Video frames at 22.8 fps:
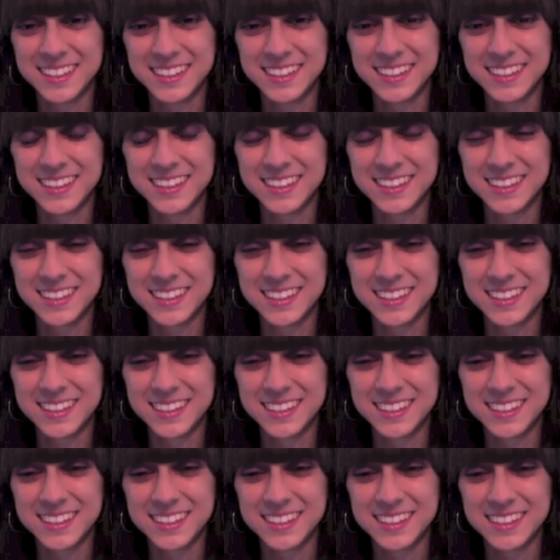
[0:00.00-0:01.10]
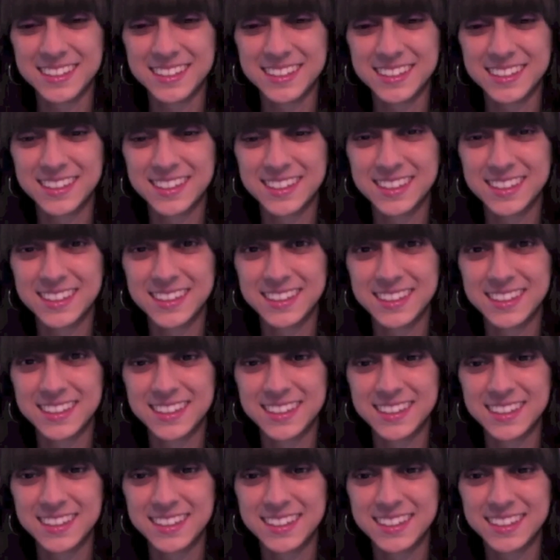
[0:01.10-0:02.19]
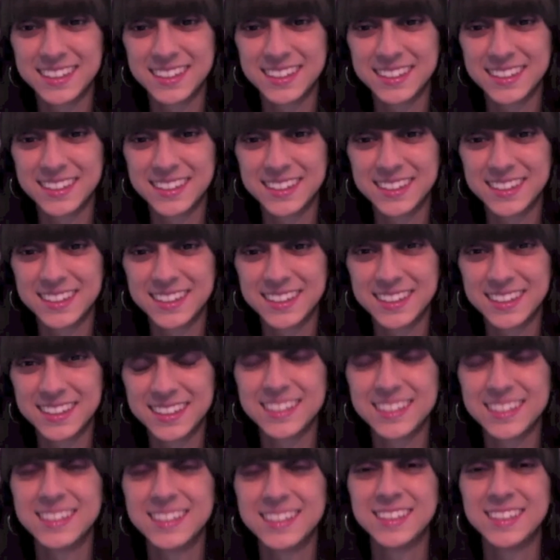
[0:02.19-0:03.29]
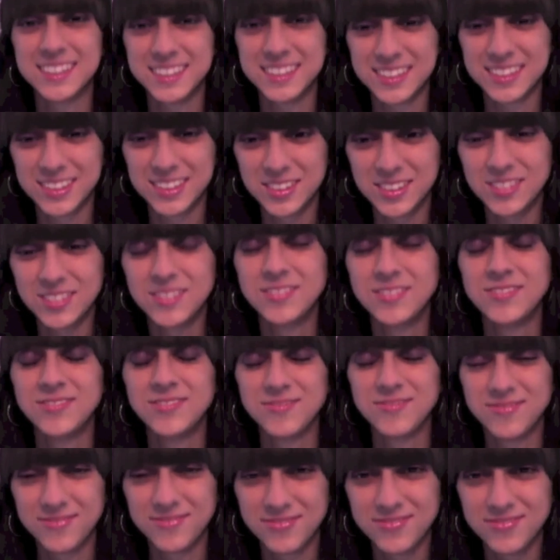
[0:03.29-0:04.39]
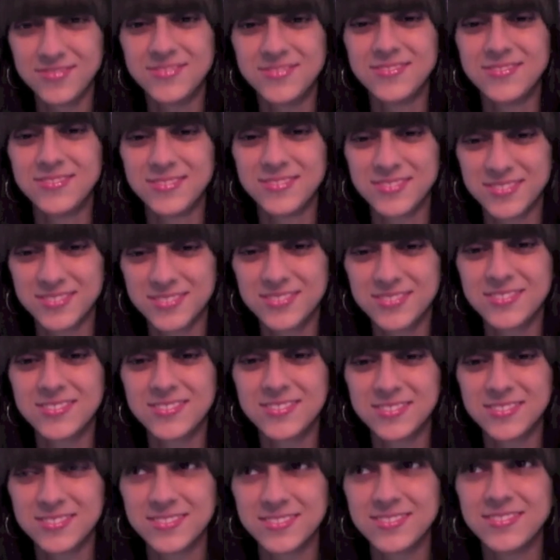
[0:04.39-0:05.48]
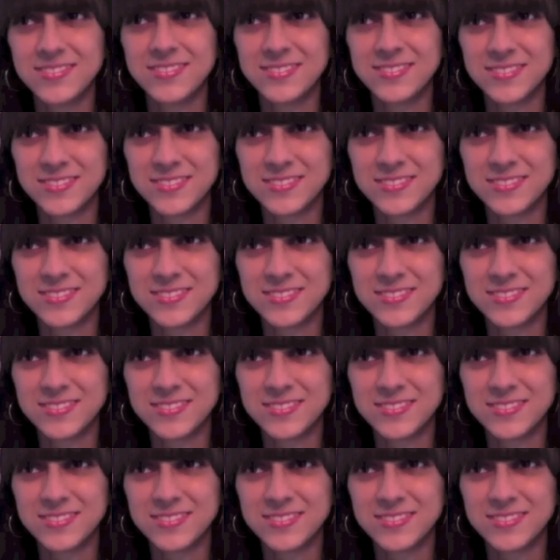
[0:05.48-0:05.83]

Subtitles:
[no speech]